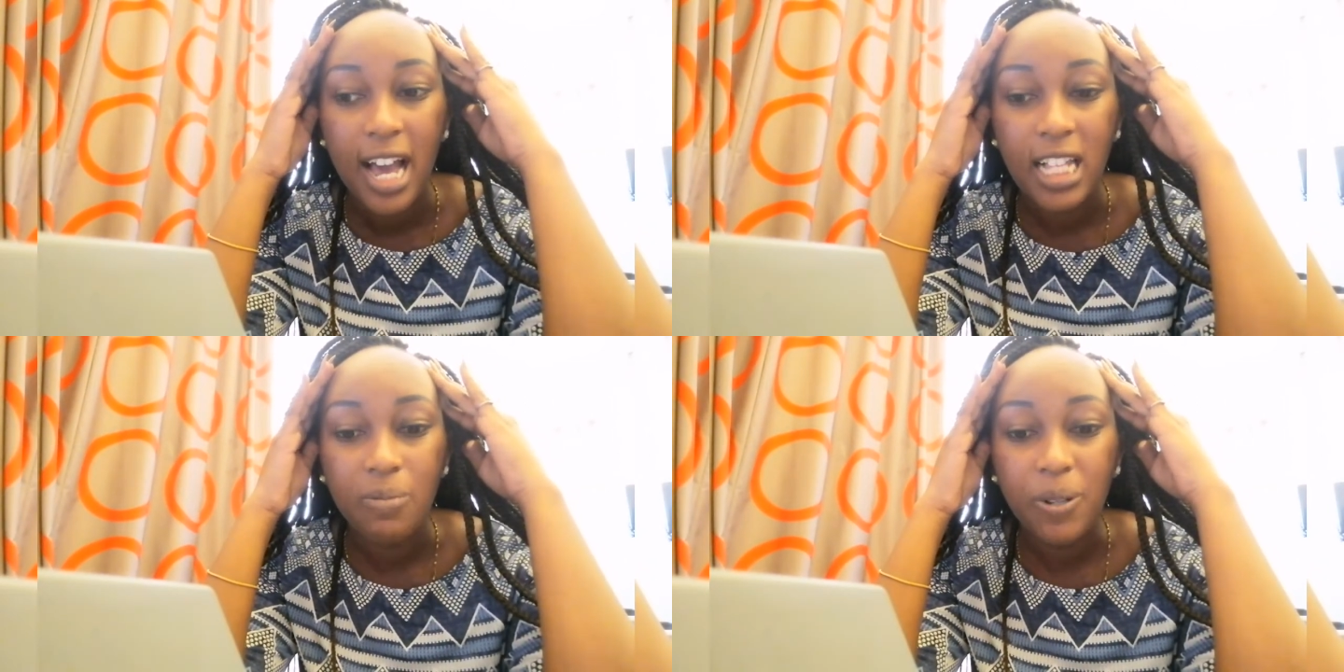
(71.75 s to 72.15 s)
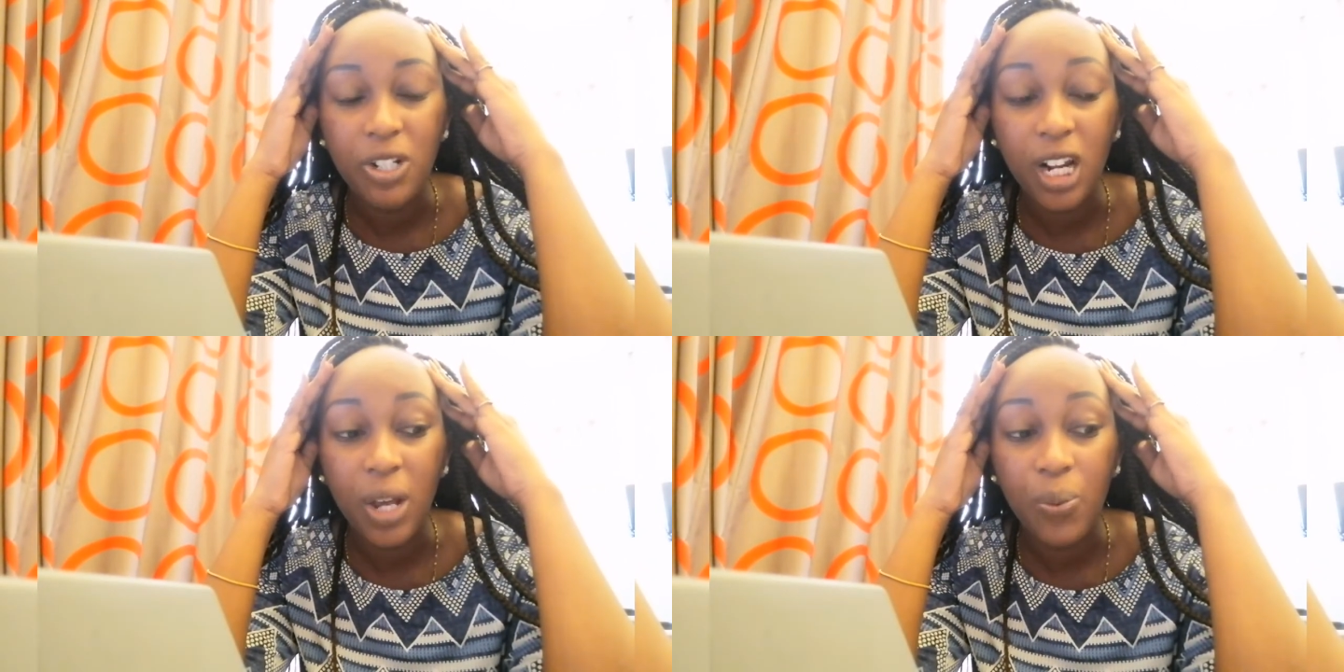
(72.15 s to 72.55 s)

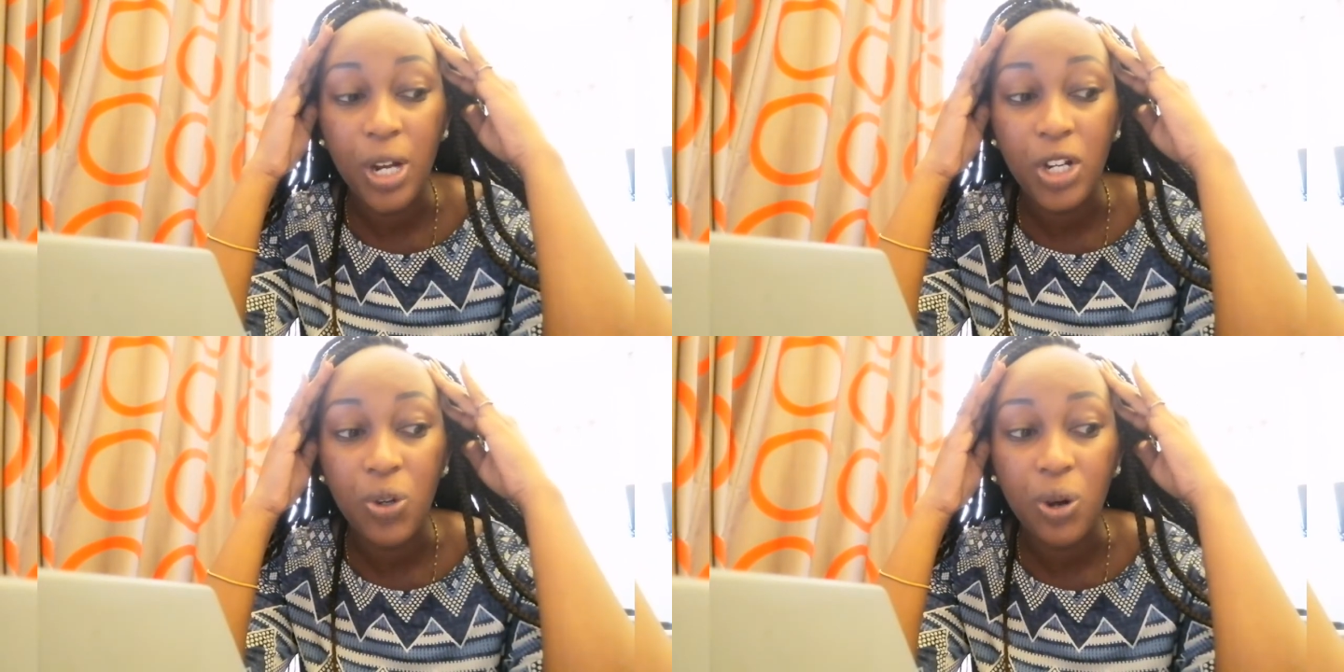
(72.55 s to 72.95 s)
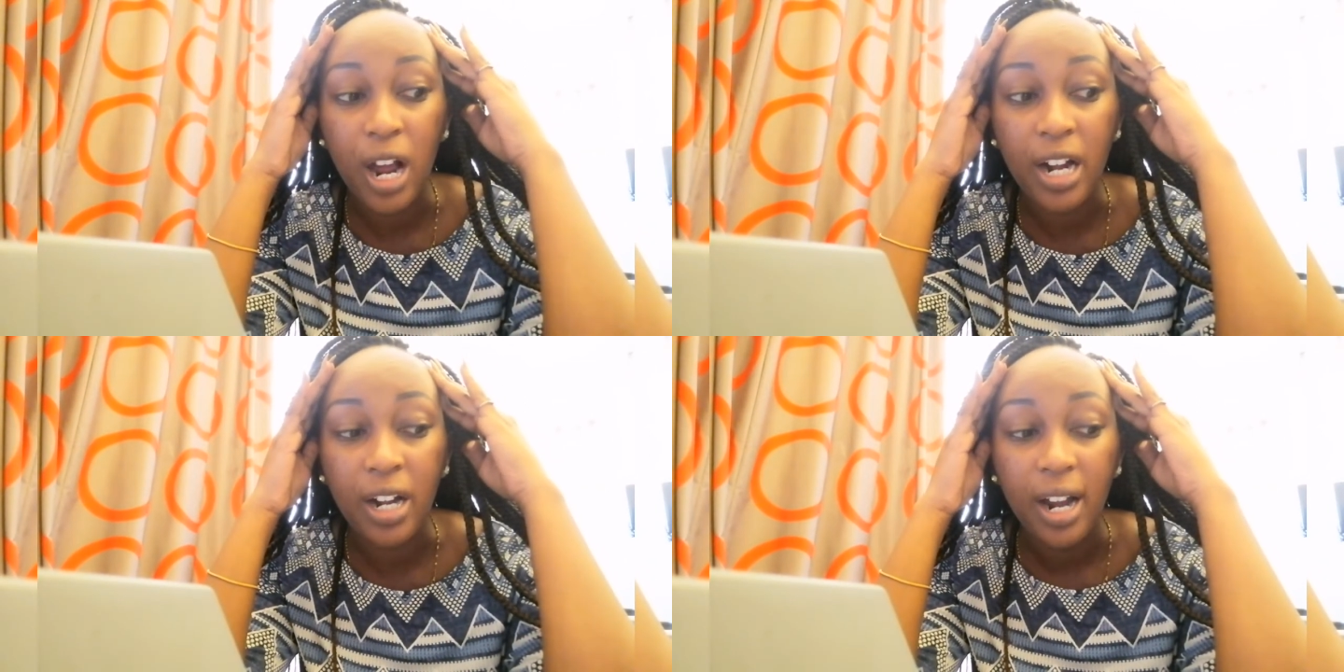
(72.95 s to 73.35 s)
Especially when you
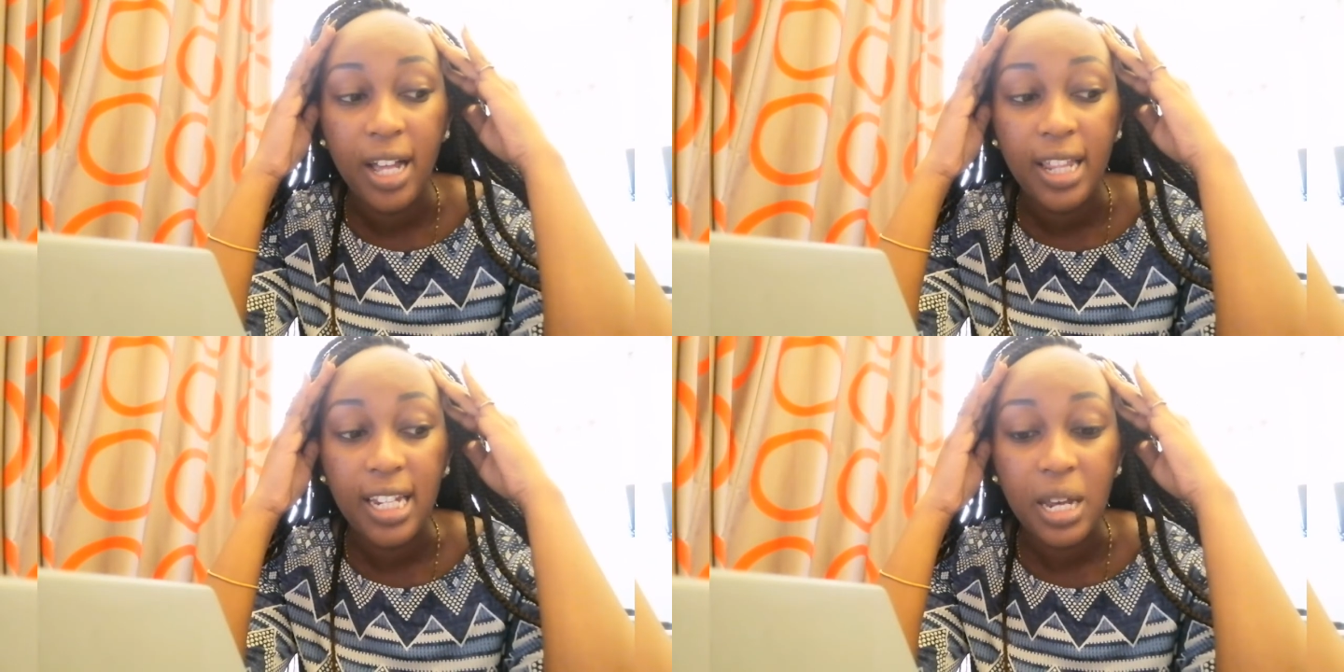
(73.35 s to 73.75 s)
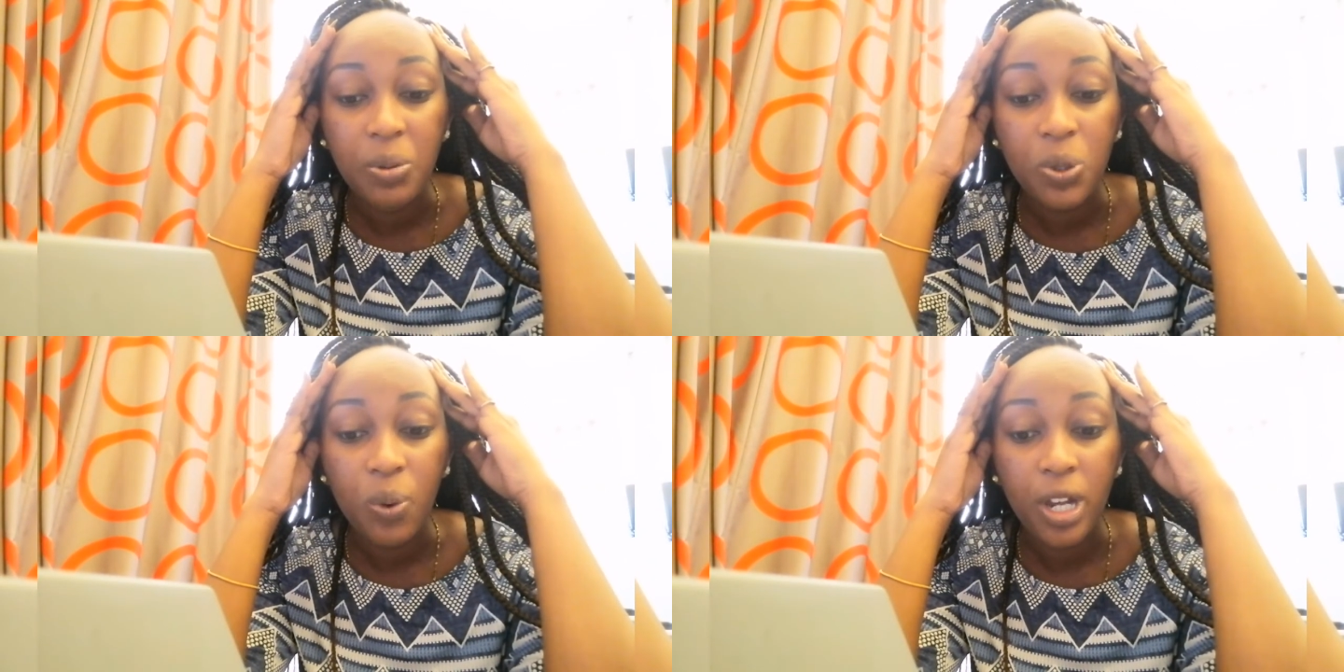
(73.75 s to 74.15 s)
are, the
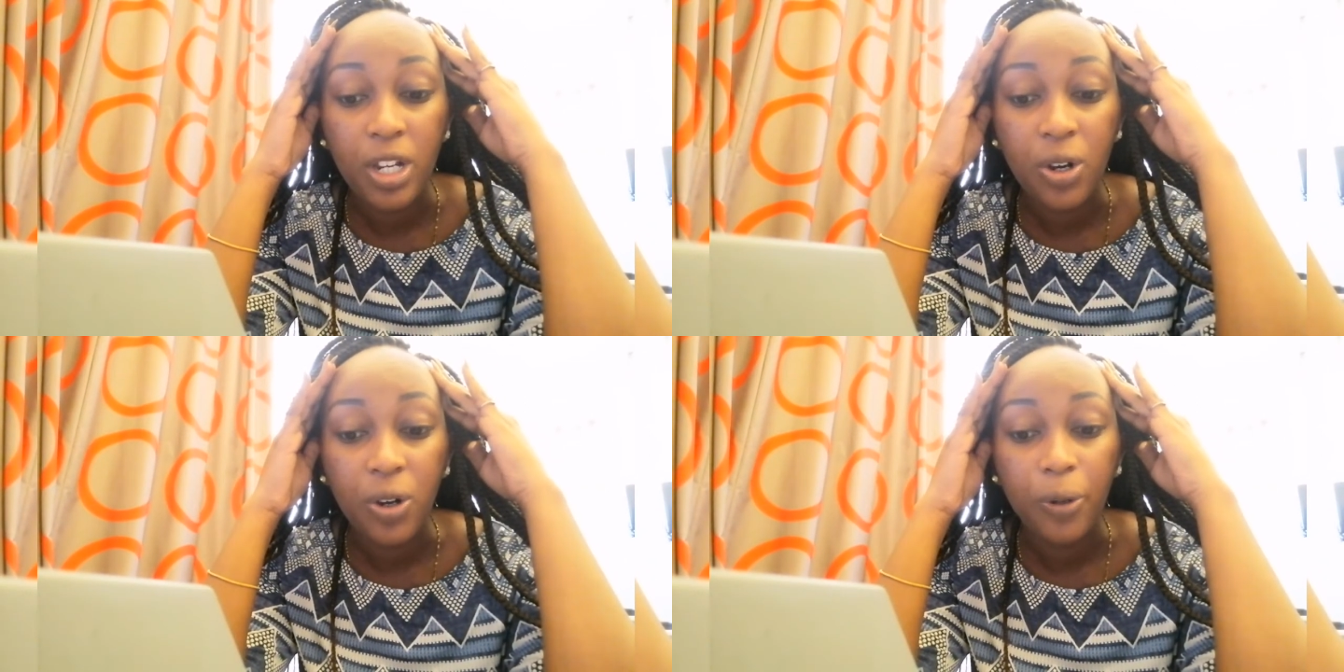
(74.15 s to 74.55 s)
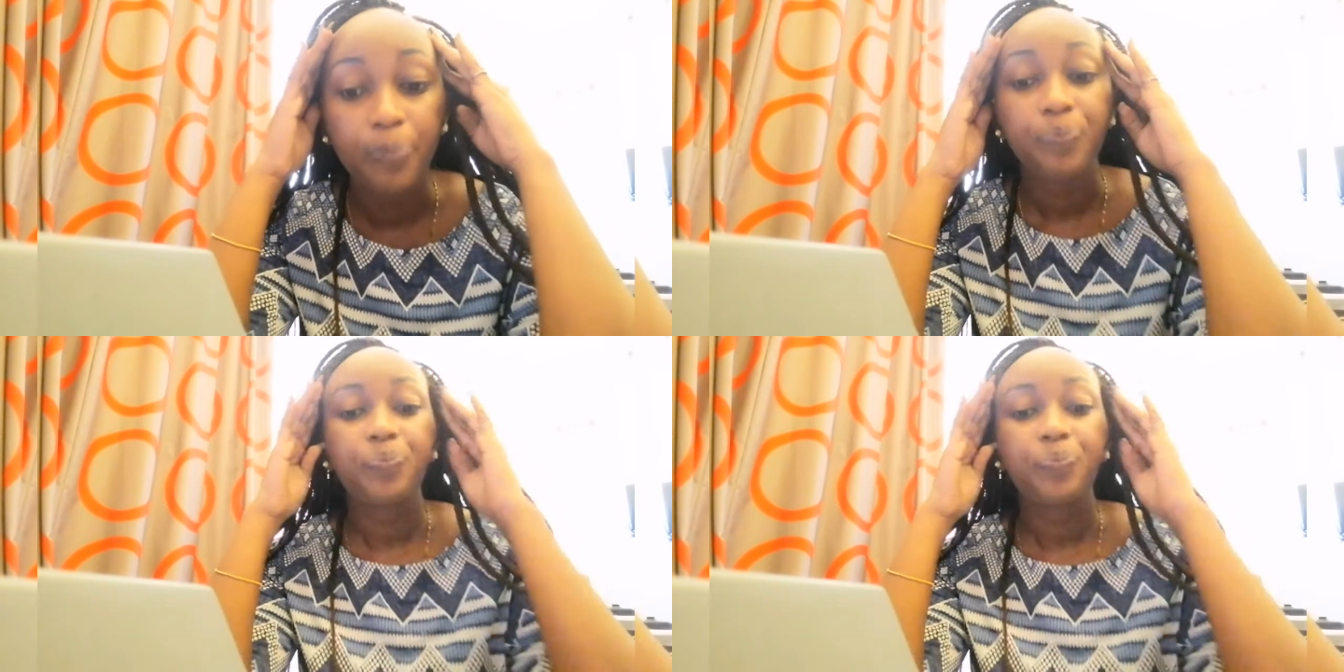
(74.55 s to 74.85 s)
times when you're,